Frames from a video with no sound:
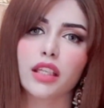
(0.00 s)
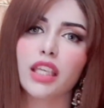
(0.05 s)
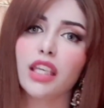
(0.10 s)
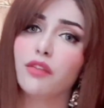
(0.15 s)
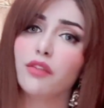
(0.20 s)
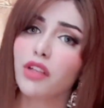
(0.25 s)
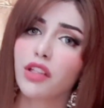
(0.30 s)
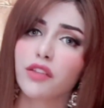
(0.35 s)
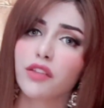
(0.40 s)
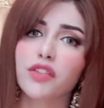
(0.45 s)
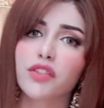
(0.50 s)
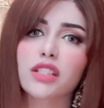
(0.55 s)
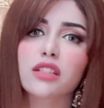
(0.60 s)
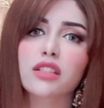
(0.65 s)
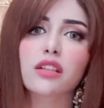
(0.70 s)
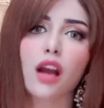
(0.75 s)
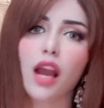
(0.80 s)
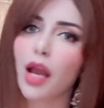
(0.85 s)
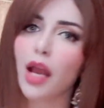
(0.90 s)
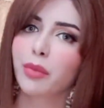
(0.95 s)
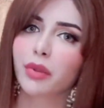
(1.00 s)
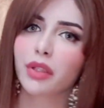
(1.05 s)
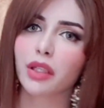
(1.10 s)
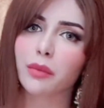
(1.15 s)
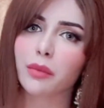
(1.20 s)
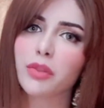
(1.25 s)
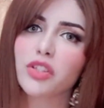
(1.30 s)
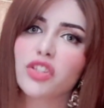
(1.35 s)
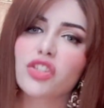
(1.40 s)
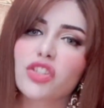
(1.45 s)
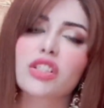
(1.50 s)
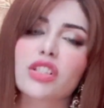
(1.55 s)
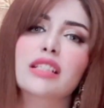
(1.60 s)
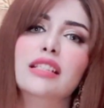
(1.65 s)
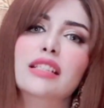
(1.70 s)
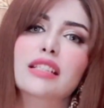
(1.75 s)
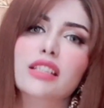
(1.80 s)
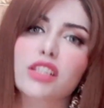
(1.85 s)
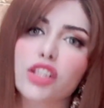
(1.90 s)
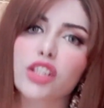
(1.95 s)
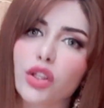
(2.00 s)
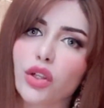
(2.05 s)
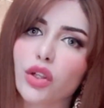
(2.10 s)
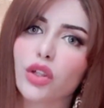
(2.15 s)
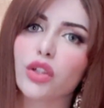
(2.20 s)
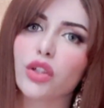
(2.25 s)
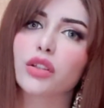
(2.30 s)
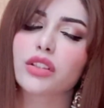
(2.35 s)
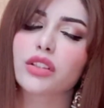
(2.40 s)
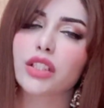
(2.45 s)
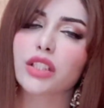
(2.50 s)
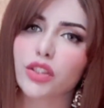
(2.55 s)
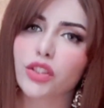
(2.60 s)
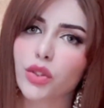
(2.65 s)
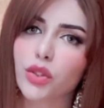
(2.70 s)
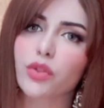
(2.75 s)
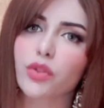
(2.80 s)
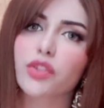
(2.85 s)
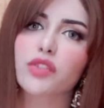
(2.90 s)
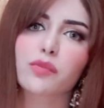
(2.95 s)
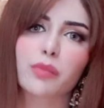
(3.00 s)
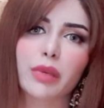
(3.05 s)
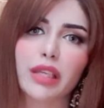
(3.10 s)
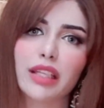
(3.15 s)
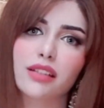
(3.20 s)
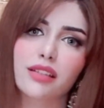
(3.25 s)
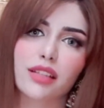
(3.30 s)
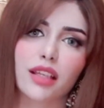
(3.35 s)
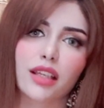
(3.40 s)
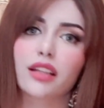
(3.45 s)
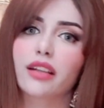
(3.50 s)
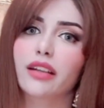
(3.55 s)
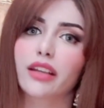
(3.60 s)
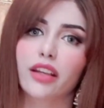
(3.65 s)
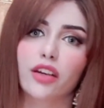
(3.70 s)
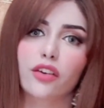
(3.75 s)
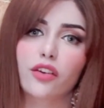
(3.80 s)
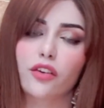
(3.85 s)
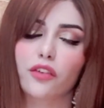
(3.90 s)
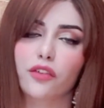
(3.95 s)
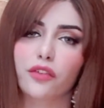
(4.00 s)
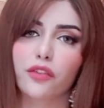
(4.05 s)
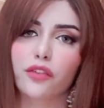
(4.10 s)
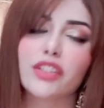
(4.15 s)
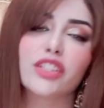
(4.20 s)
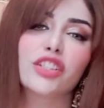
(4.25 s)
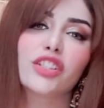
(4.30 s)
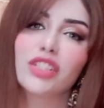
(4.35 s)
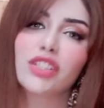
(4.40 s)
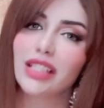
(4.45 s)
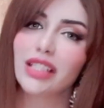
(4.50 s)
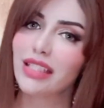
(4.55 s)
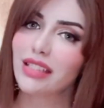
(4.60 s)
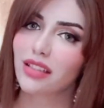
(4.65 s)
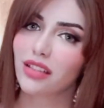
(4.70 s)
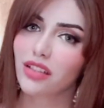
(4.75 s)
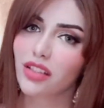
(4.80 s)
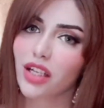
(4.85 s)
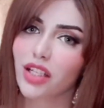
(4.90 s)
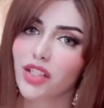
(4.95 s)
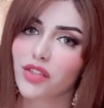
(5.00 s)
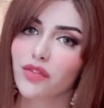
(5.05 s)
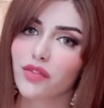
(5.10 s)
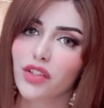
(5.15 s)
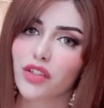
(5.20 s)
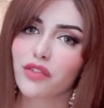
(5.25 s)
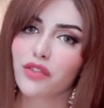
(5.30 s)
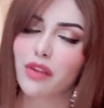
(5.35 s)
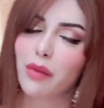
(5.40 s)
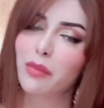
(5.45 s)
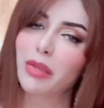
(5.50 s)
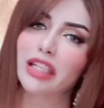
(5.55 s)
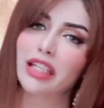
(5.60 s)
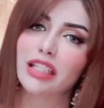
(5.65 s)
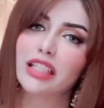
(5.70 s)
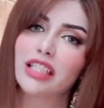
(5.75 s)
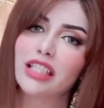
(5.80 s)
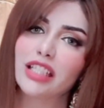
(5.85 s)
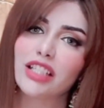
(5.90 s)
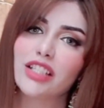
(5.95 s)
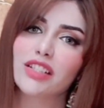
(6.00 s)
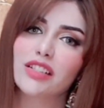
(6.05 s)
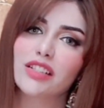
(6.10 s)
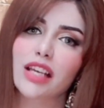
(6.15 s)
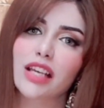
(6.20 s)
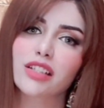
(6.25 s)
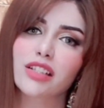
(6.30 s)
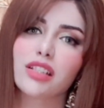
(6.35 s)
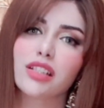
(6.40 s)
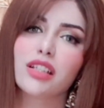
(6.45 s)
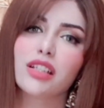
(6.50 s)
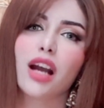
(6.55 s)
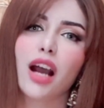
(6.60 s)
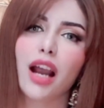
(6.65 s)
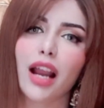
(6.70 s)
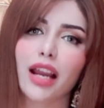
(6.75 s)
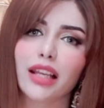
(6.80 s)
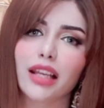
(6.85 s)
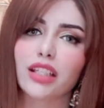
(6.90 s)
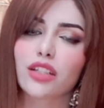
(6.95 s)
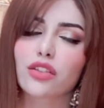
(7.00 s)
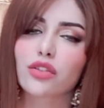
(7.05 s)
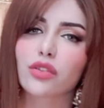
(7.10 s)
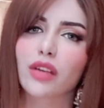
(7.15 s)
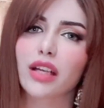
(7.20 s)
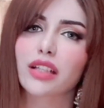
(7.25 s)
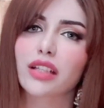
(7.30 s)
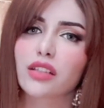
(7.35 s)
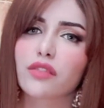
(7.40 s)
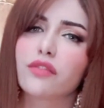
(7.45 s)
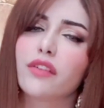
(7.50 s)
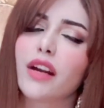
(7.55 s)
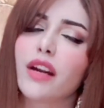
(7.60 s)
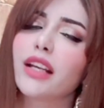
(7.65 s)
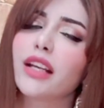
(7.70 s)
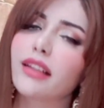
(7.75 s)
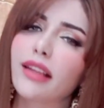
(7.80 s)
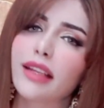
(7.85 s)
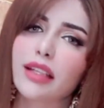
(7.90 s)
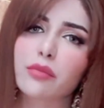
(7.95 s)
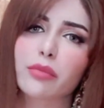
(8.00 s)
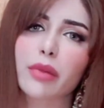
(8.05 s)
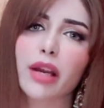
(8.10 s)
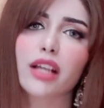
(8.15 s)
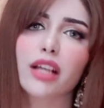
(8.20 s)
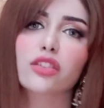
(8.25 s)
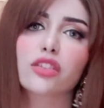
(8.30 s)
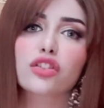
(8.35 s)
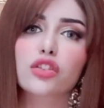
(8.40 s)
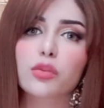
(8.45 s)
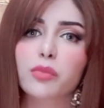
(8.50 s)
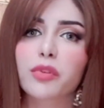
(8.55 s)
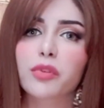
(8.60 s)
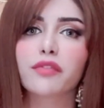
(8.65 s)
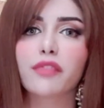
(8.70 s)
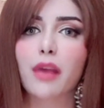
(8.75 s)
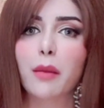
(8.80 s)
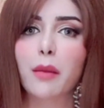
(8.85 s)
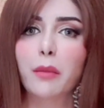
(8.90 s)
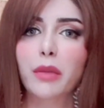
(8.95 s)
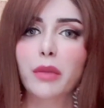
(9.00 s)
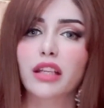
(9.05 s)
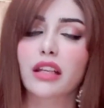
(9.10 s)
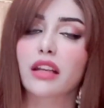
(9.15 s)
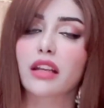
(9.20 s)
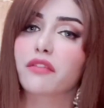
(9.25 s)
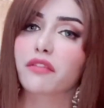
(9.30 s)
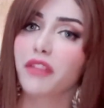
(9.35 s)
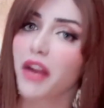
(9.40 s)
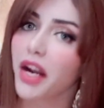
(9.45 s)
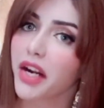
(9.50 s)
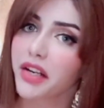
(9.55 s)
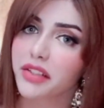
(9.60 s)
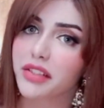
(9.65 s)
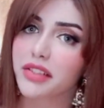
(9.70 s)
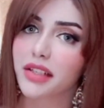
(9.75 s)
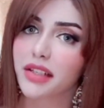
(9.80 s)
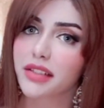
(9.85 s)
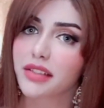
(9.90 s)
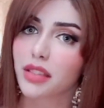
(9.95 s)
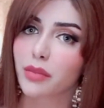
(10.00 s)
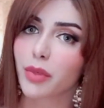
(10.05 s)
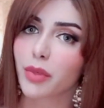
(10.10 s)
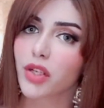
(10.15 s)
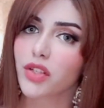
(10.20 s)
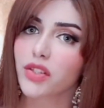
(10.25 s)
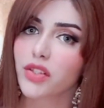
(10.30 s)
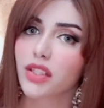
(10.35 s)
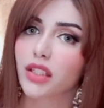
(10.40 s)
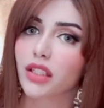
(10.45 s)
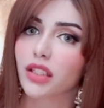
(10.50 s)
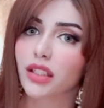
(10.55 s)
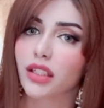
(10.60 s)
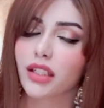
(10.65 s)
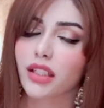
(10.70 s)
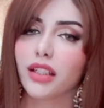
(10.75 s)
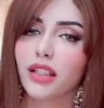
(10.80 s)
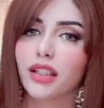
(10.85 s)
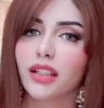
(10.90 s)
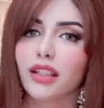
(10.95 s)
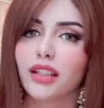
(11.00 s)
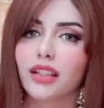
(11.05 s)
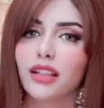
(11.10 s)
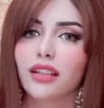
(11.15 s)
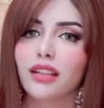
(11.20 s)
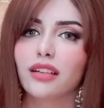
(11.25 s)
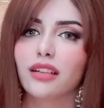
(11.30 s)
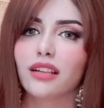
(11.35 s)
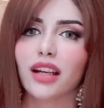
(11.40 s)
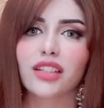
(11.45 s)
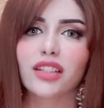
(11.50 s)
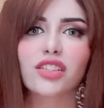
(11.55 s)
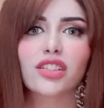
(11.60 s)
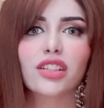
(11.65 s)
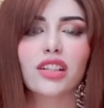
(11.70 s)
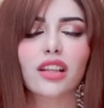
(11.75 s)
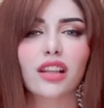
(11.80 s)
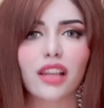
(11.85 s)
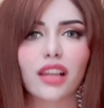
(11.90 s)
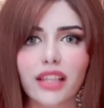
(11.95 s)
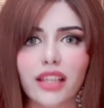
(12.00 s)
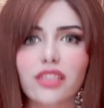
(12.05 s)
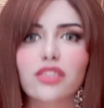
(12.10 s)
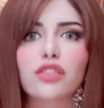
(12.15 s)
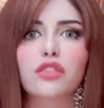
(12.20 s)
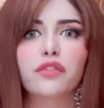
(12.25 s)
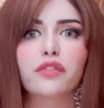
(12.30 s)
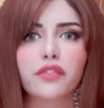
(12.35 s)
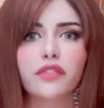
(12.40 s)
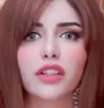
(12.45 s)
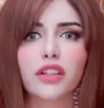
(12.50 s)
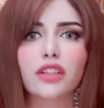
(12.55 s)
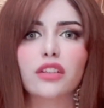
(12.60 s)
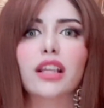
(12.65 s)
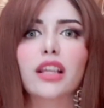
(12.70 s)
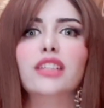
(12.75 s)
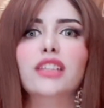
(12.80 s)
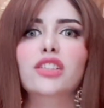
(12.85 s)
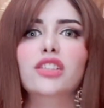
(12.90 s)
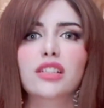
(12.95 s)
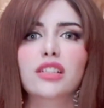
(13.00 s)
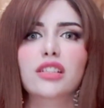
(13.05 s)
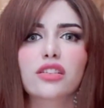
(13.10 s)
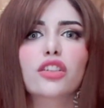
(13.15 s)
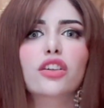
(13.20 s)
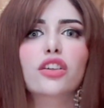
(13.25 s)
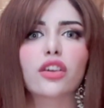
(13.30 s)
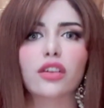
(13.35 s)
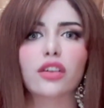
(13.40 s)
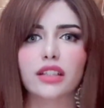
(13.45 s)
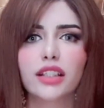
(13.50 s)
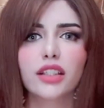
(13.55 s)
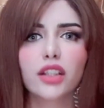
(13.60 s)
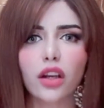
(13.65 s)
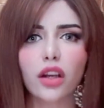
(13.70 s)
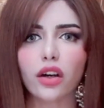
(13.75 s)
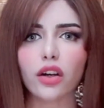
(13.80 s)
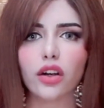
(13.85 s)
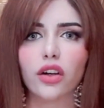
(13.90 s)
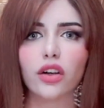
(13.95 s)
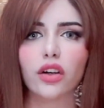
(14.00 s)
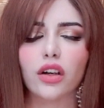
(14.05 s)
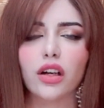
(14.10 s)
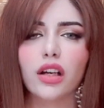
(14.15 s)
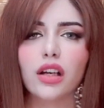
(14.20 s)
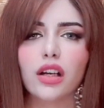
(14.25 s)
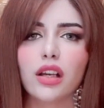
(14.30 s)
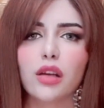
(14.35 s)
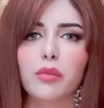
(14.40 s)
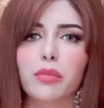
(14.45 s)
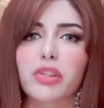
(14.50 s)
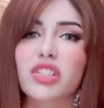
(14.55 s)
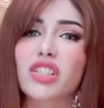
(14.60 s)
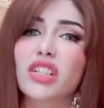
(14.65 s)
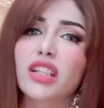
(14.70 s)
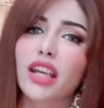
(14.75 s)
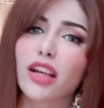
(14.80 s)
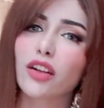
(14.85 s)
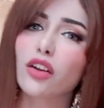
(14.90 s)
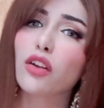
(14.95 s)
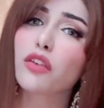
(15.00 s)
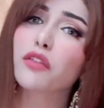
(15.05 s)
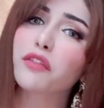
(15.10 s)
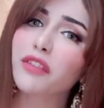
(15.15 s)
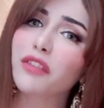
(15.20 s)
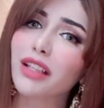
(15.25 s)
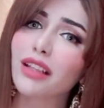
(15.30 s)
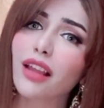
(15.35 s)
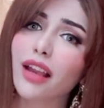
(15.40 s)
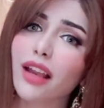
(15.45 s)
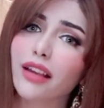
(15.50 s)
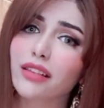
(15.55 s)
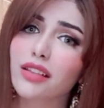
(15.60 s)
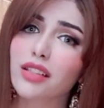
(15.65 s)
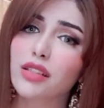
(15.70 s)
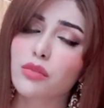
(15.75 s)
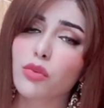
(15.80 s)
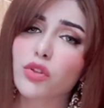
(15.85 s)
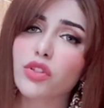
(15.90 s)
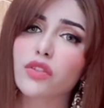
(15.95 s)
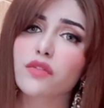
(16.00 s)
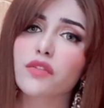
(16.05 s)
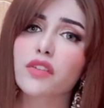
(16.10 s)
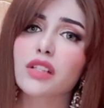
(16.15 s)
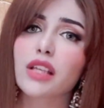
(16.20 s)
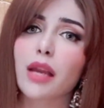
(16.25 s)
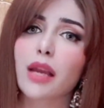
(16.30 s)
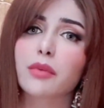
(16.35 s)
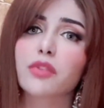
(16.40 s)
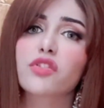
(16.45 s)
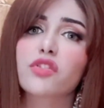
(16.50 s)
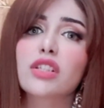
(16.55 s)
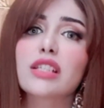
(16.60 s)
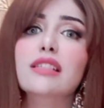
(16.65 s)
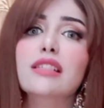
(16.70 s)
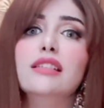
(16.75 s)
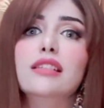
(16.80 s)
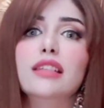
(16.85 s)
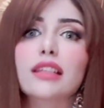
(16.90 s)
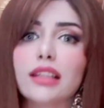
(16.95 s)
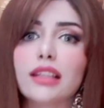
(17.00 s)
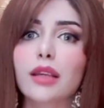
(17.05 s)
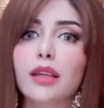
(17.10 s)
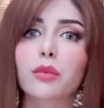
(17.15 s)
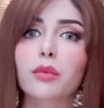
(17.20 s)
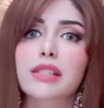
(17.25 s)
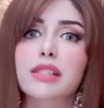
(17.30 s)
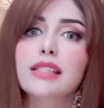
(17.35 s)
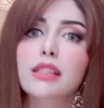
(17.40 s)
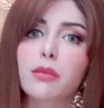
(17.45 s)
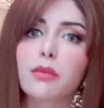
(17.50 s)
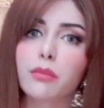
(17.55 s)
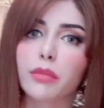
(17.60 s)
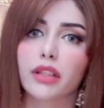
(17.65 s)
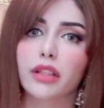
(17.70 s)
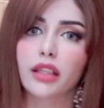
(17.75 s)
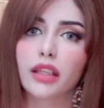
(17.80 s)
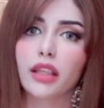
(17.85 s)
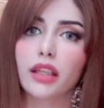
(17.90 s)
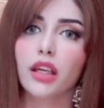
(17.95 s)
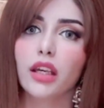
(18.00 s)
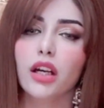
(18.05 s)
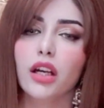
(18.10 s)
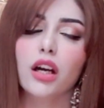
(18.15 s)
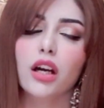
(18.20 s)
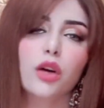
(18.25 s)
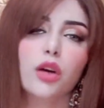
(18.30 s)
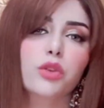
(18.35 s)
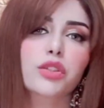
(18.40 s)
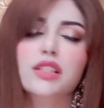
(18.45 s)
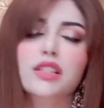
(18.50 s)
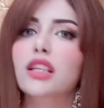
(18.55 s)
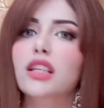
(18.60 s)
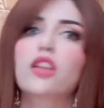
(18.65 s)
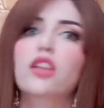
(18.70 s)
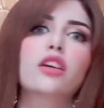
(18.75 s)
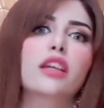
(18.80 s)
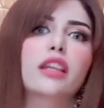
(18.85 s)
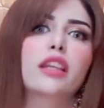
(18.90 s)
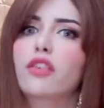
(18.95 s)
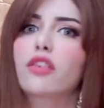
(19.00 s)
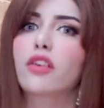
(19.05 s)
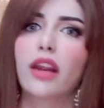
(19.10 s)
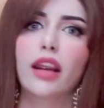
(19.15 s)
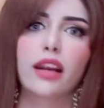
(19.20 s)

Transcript: Even if she's not hypergamous, she still adores being taken care of. When she's in touch with her femininity, she's actually a highly attractive, very laid-back, super feminine, and very sexy person. And she likes to feel like she's the girly girl. But she cannot feel like this most of the time if she's dealing with somebody you just cannot give her